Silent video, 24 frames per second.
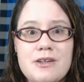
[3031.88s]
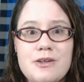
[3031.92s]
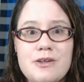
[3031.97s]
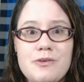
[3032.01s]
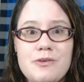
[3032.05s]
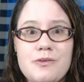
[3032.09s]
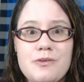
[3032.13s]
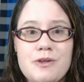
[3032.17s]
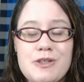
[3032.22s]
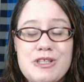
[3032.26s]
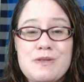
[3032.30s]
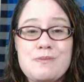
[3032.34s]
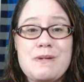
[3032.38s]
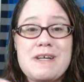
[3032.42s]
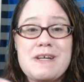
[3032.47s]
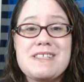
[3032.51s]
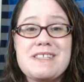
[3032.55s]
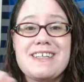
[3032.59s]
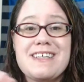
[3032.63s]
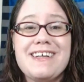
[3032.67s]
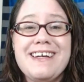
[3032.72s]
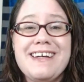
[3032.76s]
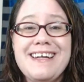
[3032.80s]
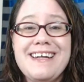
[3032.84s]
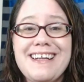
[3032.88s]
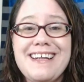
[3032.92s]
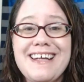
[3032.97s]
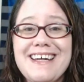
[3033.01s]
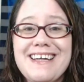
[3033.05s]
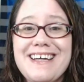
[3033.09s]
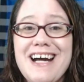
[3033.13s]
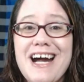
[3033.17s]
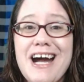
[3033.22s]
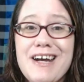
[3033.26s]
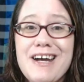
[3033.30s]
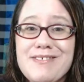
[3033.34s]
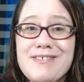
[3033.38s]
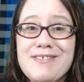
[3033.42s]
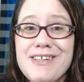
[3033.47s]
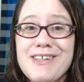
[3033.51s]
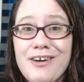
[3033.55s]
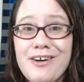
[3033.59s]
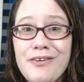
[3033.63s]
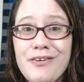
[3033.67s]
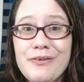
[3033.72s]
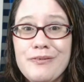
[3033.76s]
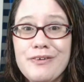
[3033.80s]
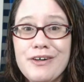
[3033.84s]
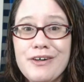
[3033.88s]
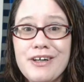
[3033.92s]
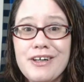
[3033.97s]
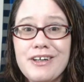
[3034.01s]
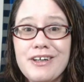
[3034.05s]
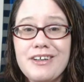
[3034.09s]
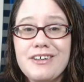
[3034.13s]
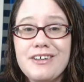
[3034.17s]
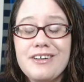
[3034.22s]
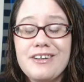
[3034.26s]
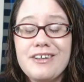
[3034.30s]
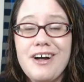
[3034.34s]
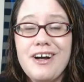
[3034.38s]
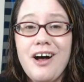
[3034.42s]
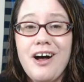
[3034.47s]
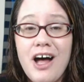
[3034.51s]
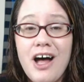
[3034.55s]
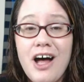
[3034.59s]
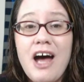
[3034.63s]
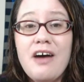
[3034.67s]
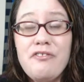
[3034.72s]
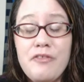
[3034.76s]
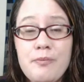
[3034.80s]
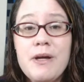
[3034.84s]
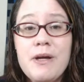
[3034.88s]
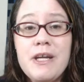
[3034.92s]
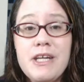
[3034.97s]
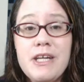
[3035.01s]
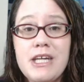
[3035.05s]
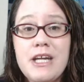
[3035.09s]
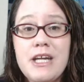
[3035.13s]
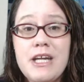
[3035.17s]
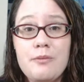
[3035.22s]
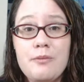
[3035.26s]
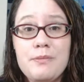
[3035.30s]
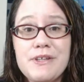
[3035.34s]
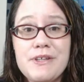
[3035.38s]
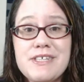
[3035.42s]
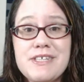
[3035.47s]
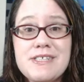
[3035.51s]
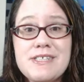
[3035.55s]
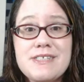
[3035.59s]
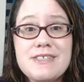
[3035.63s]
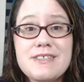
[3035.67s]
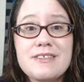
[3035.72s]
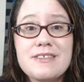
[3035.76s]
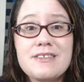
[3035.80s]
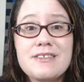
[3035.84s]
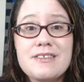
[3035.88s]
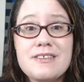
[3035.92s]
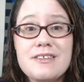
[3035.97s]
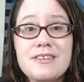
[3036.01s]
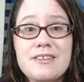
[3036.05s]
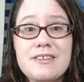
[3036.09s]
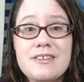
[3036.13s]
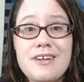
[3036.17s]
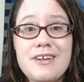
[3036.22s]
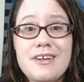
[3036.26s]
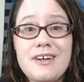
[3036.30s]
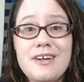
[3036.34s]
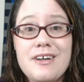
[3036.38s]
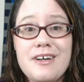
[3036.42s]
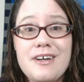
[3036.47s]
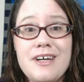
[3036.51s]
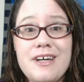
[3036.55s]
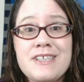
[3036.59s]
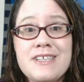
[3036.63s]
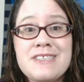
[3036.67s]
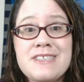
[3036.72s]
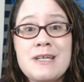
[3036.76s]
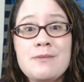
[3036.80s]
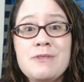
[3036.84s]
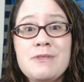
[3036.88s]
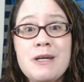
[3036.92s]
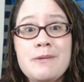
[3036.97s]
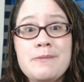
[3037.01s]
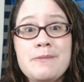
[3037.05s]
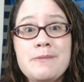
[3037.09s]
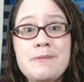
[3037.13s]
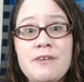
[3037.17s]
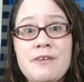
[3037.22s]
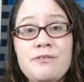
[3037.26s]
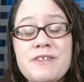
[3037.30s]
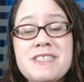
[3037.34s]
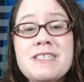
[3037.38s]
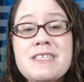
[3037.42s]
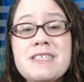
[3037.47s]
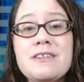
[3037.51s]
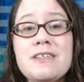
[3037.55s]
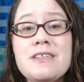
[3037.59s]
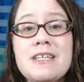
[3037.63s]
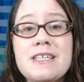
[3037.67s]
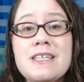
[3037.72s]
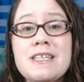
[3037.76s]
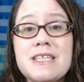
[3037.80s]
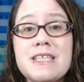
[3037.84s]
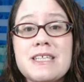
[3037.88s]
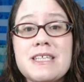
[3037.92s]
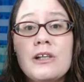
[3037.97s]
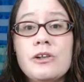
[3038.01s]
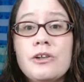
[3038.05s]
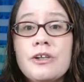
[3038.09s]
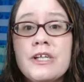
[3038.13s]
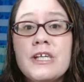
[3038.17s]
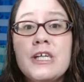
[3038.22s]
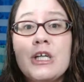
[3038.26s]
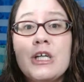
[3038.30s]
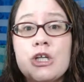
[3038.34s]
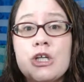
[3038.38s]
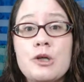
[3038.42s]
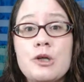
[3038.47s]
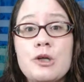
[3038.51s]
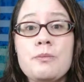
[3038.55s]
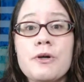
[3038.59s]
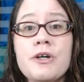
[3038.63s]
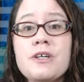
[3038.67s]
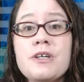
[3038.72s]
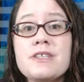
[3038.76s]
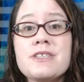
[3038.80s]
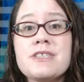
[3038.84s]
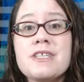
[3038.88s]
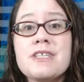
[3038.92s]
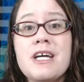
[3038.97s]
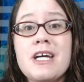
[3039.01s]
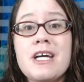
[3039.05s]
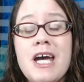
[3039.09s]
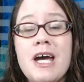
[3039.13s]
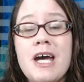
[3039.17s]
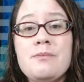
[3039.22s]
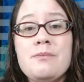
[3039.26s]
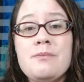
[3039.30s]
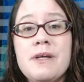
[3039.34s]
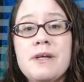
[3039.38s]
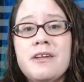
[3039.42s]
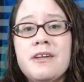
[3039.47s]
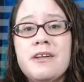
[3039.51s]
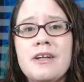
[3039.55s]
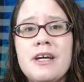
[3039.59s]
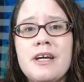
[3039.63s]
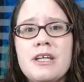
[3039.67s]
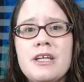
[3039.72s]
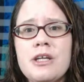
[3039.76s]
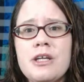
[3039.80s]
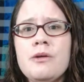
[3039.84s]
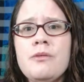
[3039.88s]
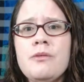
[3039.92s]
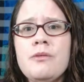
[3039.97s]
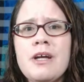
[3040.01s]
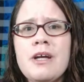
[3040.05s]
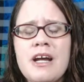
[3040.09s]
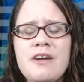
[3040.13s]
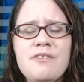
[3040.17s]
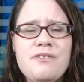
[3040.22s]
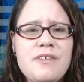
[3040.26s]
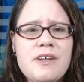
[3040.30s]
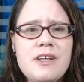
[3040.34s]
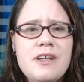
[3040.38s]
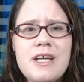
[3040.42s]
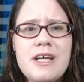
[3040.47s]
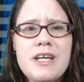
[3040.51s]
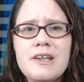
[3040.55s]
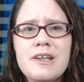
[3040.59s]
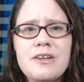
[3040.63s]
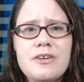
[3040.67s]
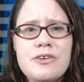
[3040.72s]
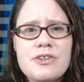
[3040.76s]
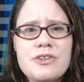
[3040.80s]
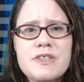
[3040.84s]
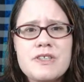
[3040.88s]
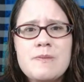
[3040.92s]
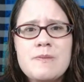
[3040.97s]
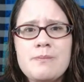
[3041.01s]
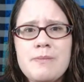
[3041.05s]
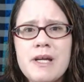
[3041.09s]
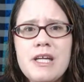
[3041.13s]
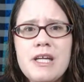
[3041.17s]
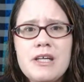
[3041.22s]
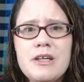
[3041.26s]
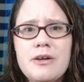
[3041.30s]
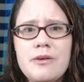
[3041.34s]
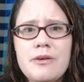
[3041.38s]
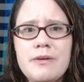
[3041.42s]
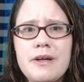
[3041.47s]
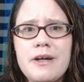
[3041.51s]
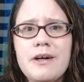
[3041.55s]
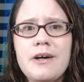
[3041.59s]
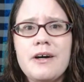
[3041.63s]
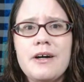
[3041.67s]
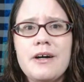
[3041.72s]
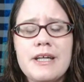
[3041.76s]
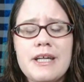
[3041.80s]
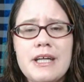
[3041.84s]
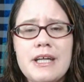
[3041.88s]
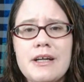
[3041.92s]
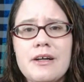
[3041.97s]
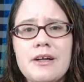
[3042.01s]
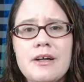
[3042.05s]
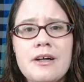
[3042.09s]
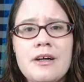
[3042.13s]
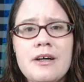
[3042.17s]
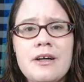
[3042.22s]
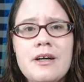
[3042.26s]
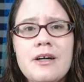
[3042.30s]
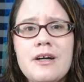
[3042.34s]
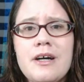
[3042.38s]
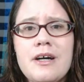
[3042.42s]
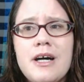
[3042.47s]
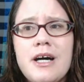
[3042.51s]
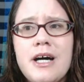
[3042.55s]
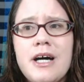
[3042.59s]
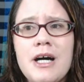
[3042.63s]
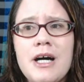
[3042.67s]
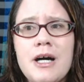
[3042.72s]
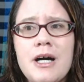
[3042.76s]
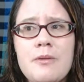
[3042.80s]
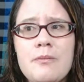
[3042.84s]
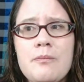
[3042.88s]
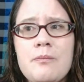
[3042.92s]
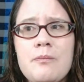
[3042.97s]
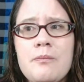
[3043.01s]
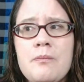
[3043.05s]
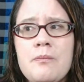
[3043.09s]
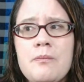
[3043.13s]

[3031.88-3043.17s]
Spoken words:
which is basically like, I've done all the work, I'll have the money now, please. And sometimes that physically is like looking in your books and being like, you know what, I feel like there's some money going on here, and